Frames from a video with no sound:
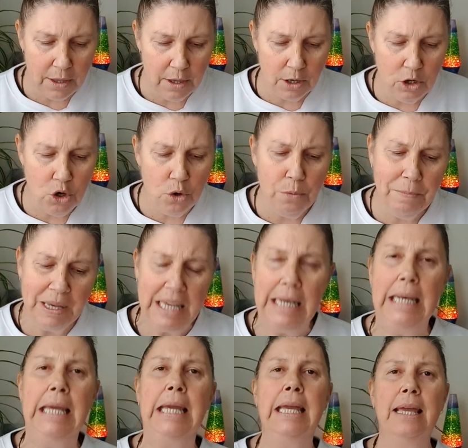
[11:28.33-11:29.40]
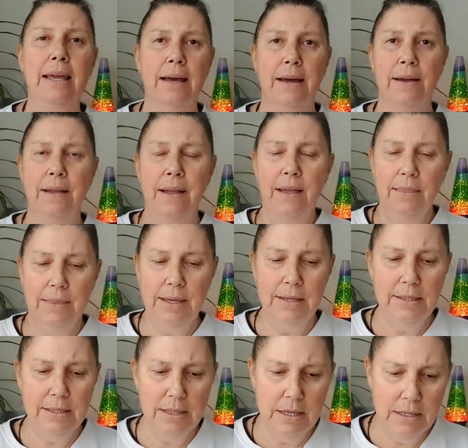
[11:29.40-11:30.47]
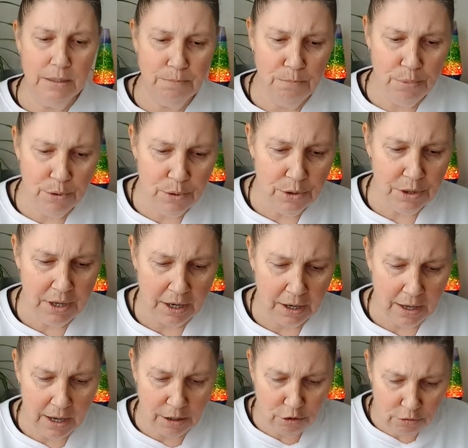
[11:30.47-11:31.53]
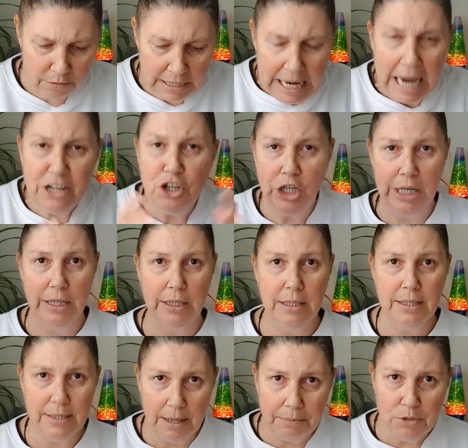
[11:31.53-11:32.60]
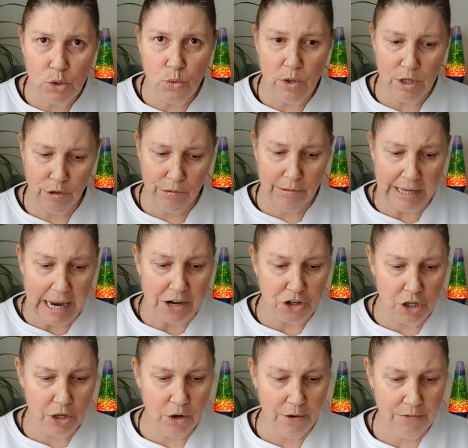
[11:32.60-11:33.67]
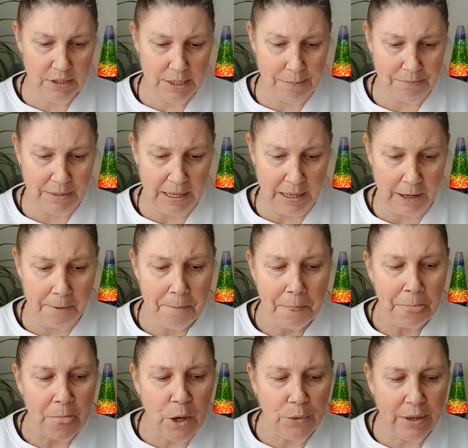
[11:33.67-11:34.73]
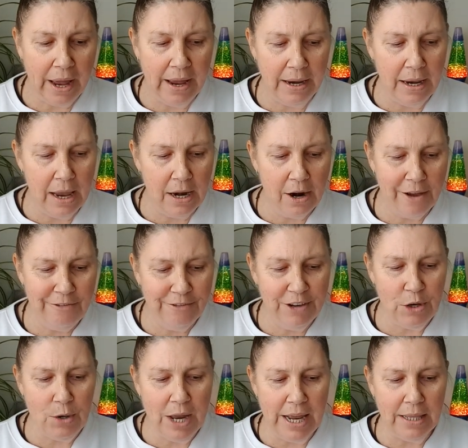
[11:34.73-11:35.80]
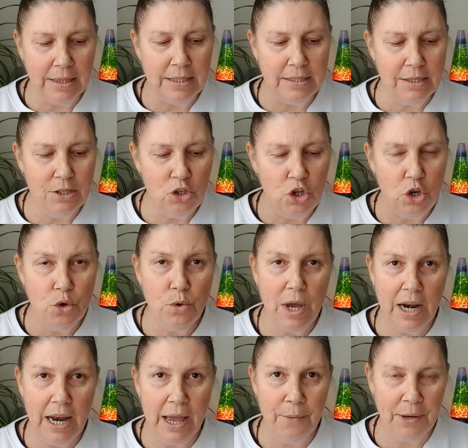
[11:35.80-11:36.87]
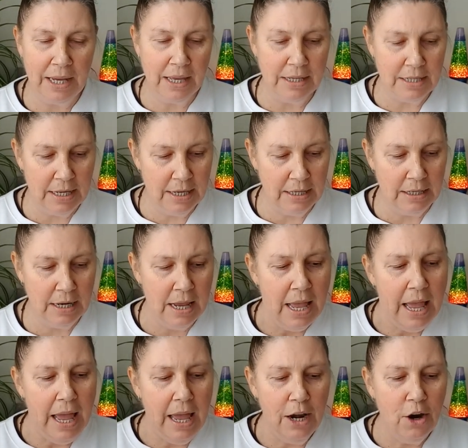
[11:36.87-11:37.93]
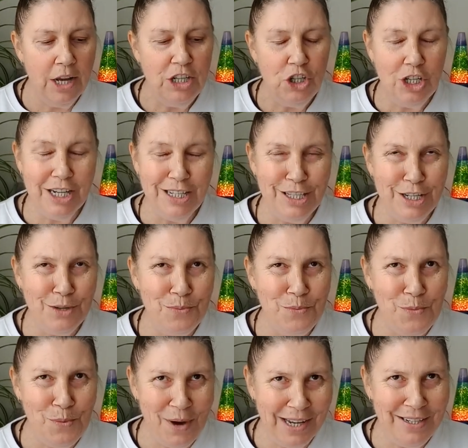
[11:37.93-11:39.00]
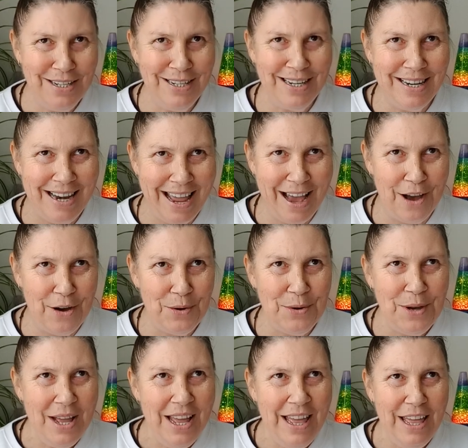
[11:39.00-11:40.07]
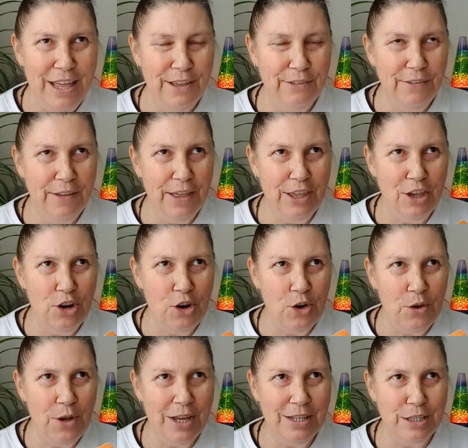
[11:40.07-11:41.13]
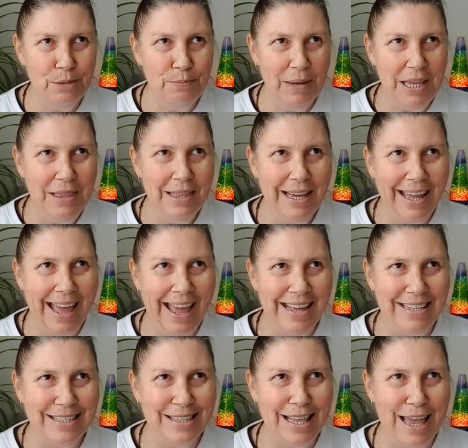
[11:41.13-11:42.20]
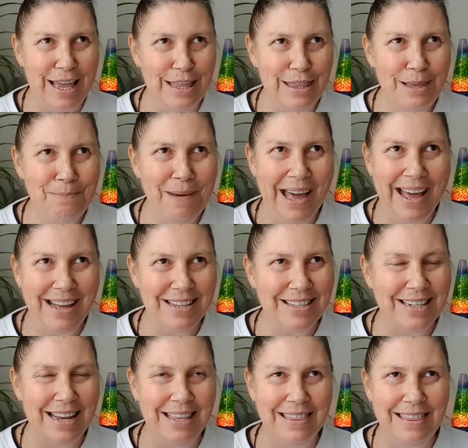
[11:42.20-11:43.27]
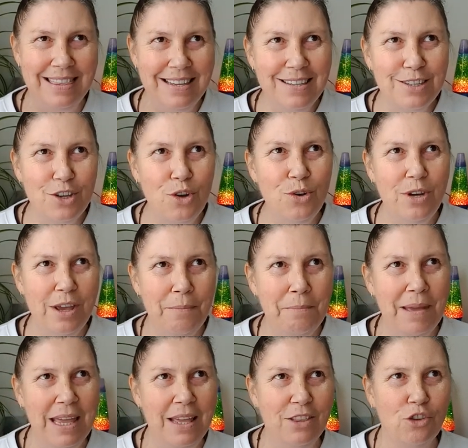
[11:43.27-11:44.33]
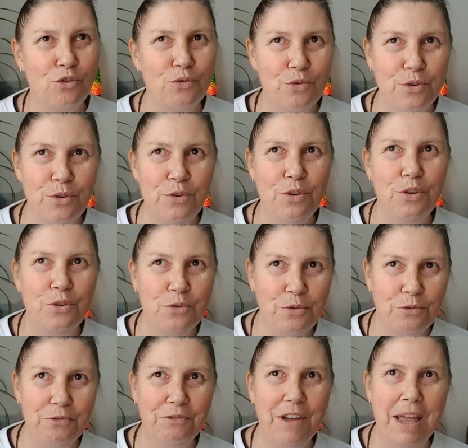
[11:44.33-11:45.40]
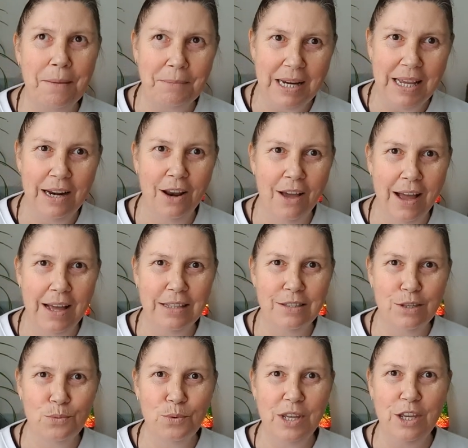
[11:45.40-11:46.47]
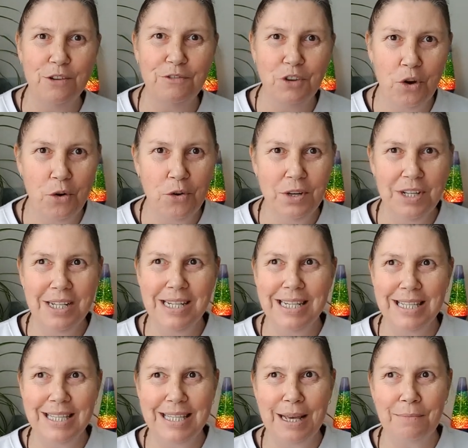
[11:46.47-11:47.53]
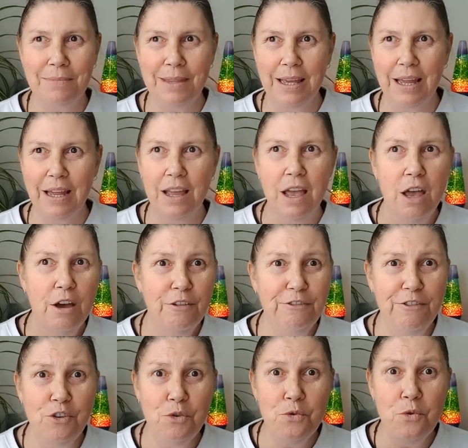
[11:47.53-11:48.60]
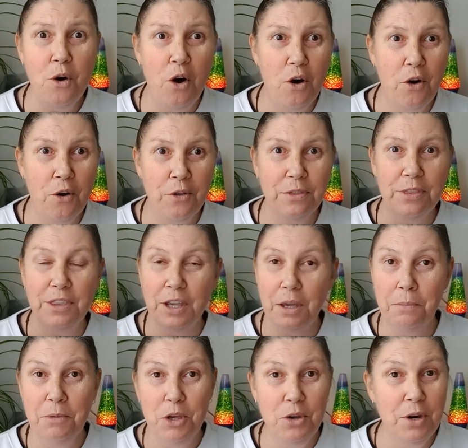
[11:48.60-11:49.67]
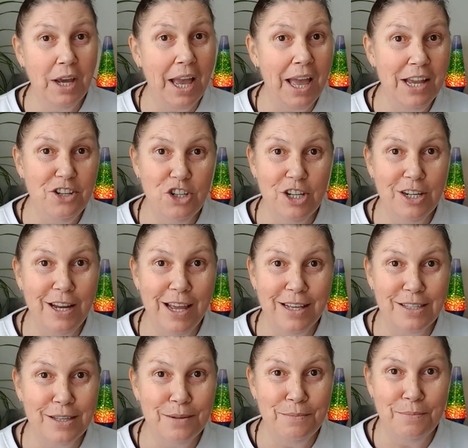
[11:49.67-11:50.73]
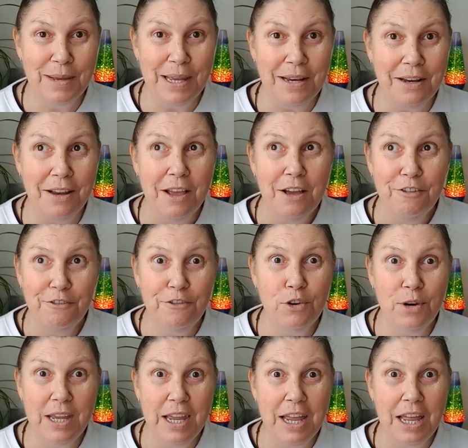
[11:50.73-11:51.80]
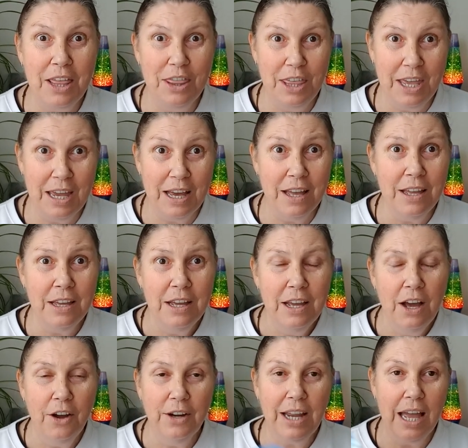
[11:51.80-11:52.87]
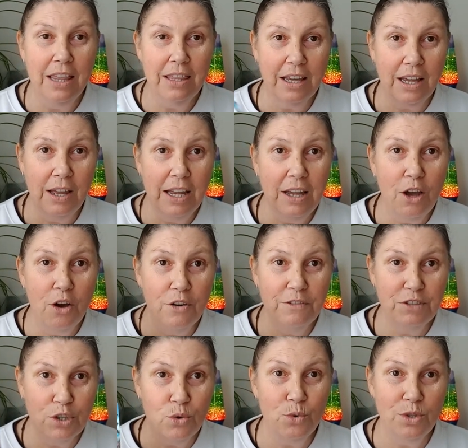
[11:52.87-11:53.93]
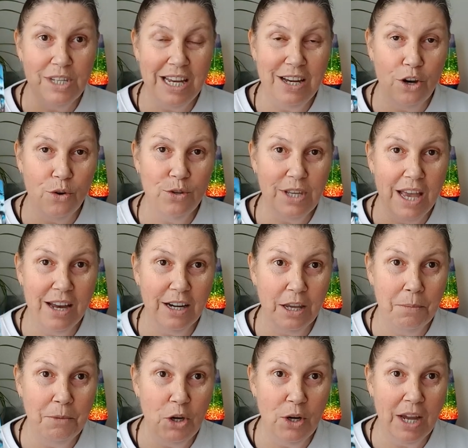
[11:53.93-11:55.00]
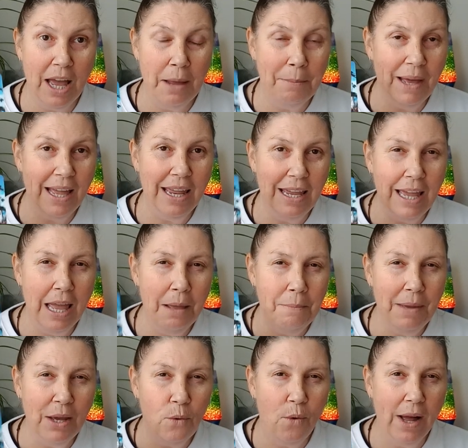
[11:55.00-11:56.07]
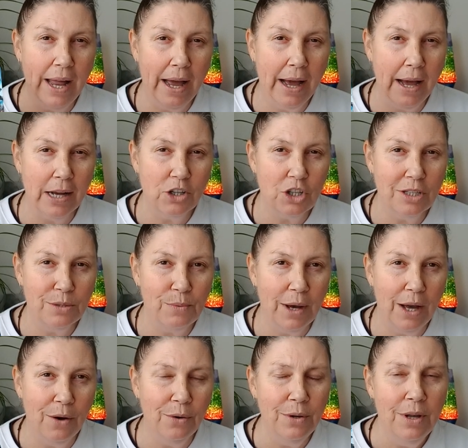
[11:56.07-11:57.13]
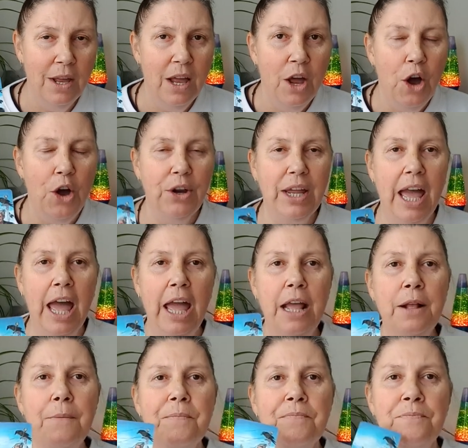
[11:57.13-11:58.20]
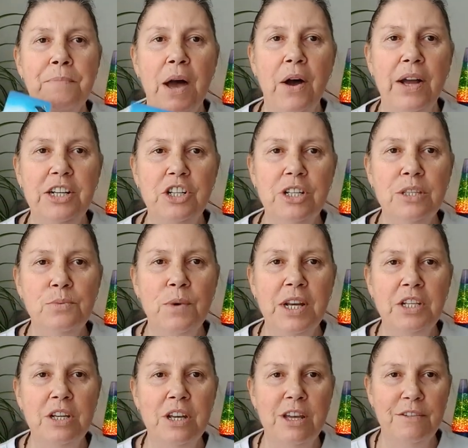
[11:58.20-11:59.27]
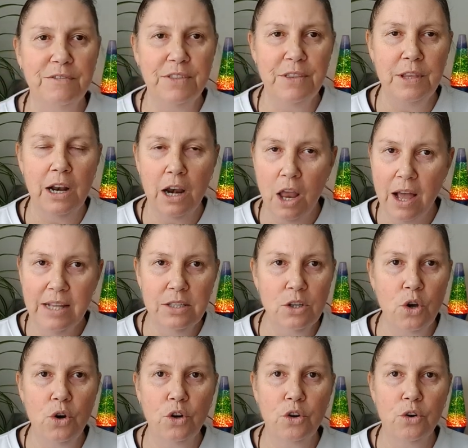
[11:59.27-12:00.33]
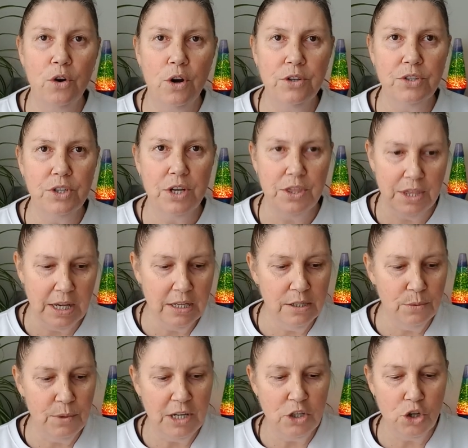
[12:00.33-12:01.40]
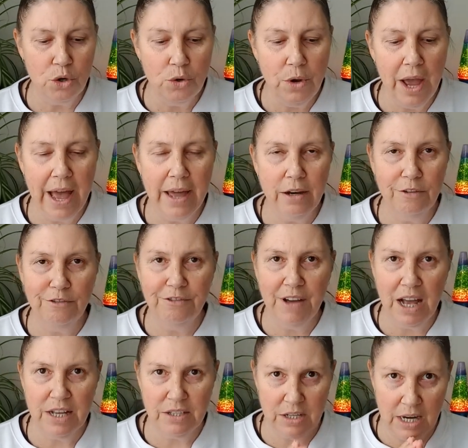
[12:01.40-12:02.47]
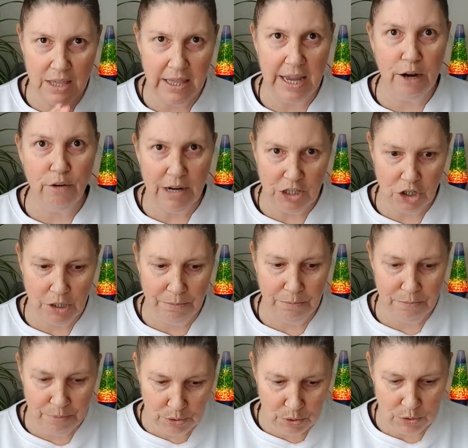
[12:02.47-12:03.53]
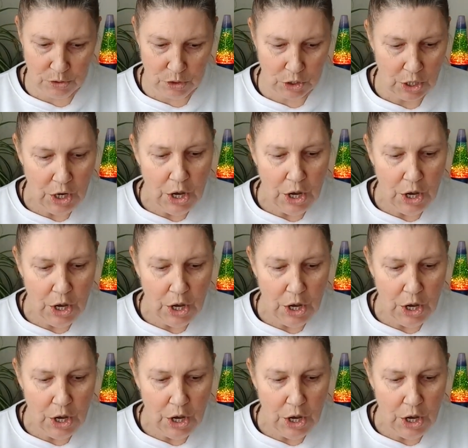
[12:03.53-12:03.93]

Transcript: new beginning here. There's this birthing, a creation, some sort of creation of something. Okay, and I feel like this is you allowing it in. And I just wonder now if, you know, it's been the case that in the past, and this could have been through your family lines, where you've gone into something full on, the communication hasn't been fully there. Okay, the King of Swords, he knows how to communicate, but he can be quite harsh as well. Okay, but I just wonder if lines got crossed, things went too hard and fast, and they crashed and burned.